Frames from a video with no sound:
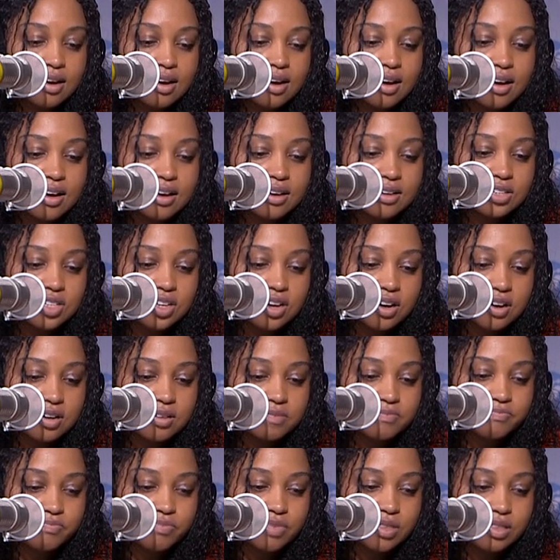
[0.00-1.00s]
Uh,
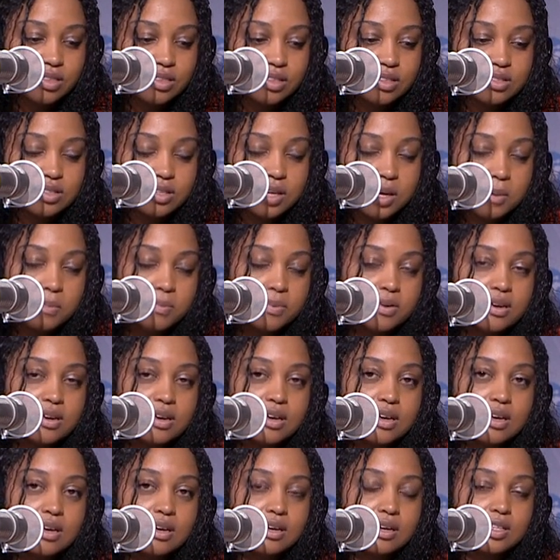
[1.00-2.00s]
Todd, this
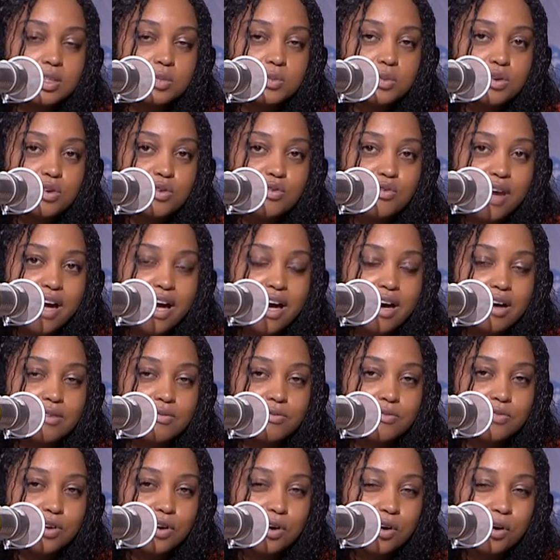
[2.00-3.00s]
company has been
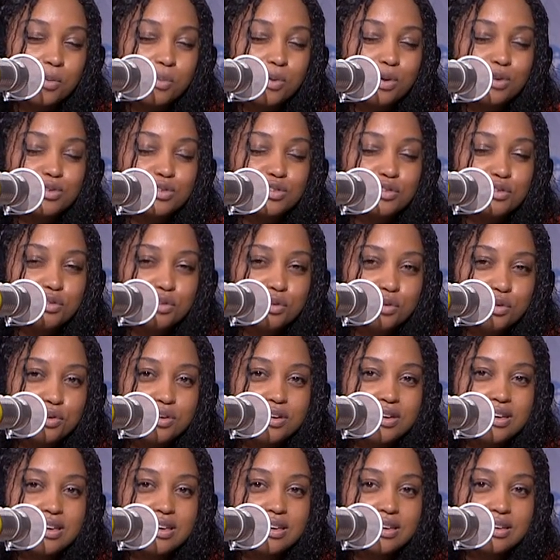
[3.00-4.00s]
around for almost
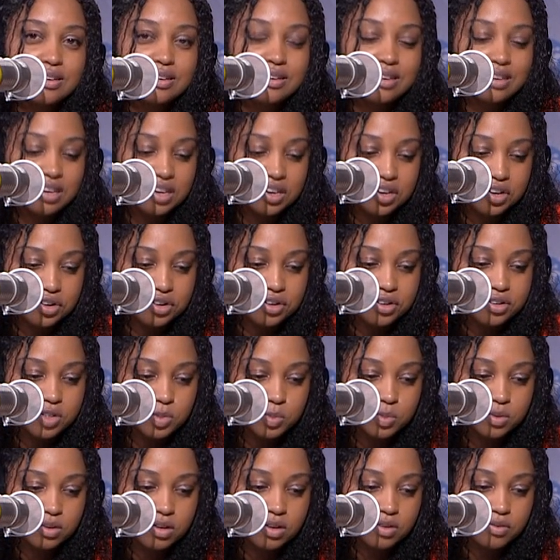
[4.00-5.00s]
thirty
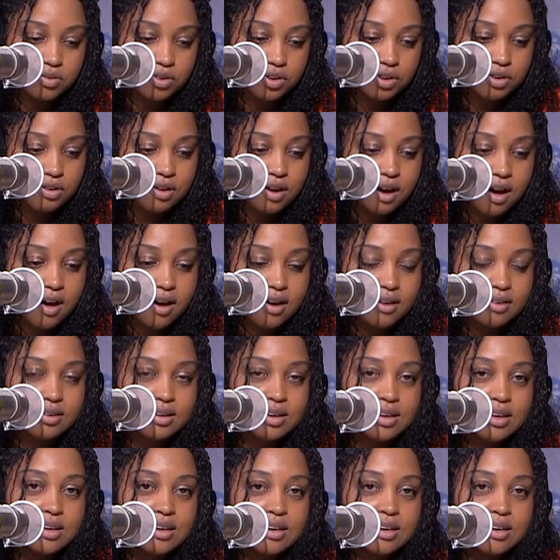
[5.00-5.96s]
years, believe it or not,